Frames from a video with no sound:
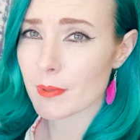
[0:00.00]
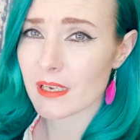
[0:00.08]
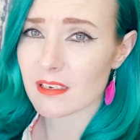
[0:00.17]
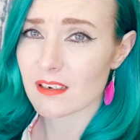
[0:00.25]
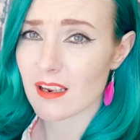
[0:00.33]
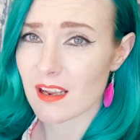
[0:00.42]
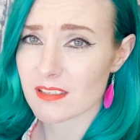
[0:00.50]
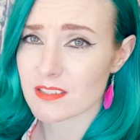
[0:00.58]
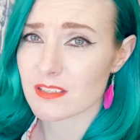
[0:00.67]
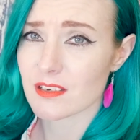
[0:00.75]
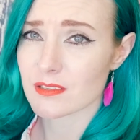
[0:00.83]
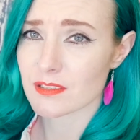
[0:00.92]
a packet of hot
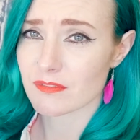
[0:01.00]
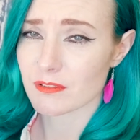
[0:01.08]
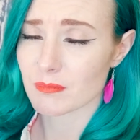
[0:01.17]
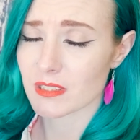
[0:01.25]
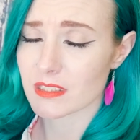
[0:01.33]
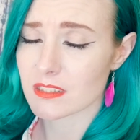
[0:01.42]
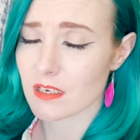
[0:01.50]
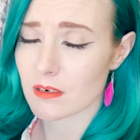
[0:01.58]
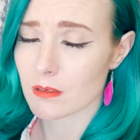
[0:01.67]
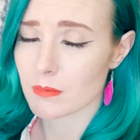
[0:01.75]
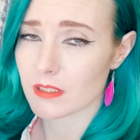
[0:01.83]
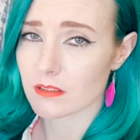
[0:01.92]
sauce from like
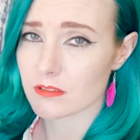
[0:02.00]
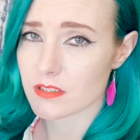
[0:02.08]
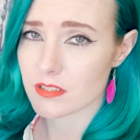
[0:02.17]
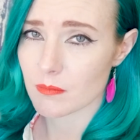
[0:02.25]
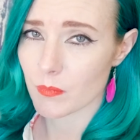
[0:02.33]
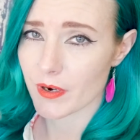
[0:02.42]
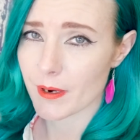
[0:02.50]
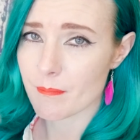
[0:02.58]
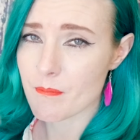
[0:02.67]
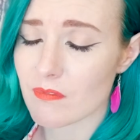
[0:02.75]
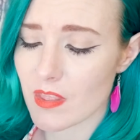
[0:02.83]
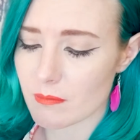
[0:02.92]
Taco Bell or somewhere
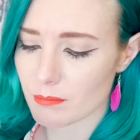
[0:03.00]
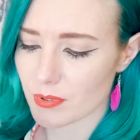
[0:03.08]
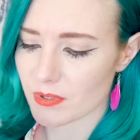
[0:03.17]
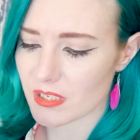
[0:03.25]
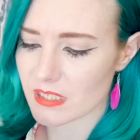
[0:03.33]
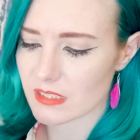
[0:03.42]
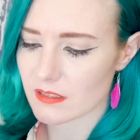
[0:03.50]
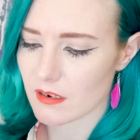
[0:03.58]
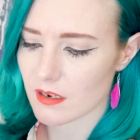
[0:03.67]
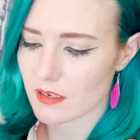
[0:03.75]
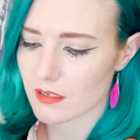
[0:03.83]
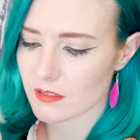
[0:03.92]
and then putting it
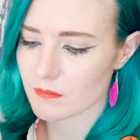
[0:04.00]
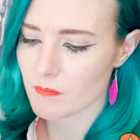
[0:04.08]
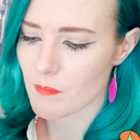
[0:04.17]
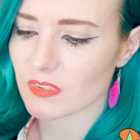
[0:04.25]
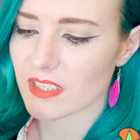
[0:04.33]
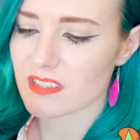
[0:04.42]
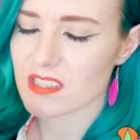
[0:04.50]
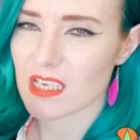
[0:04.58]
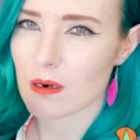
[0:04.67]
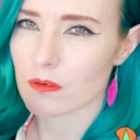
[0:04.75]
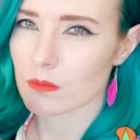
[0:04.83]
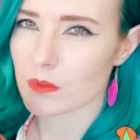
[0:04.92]
on like
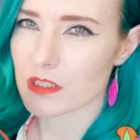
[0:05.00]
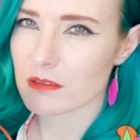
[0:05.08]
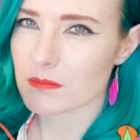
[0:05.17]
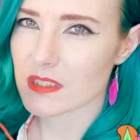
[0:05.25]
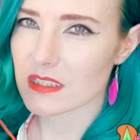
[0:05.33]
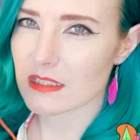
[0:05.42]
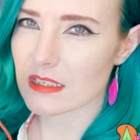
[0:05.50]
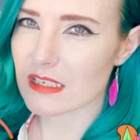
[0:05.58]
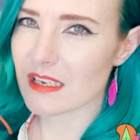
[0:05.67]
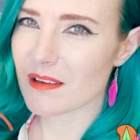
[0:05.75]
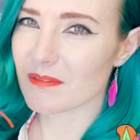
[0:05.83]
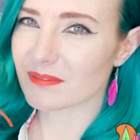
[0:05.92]
sour worms and
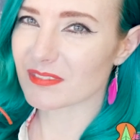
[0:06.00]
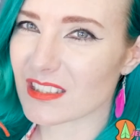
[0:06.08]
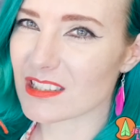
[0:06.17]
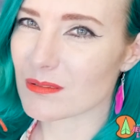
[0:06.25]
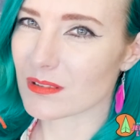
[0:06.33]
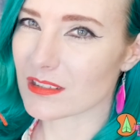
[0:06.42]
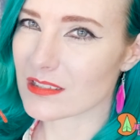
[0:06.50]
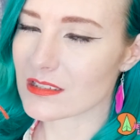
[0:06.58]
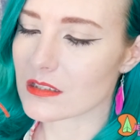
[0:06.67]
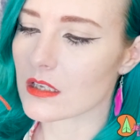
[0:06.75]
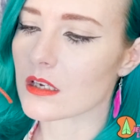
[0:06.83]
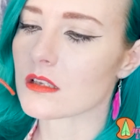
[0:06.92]
eating it. That's what this
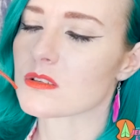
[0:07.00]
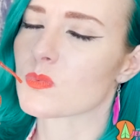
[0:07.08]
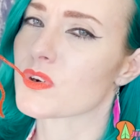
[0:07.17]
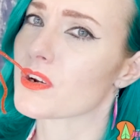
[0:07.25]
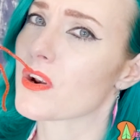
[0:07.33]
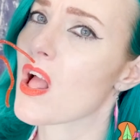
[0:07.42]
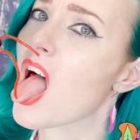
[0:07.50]
is like. It's weird.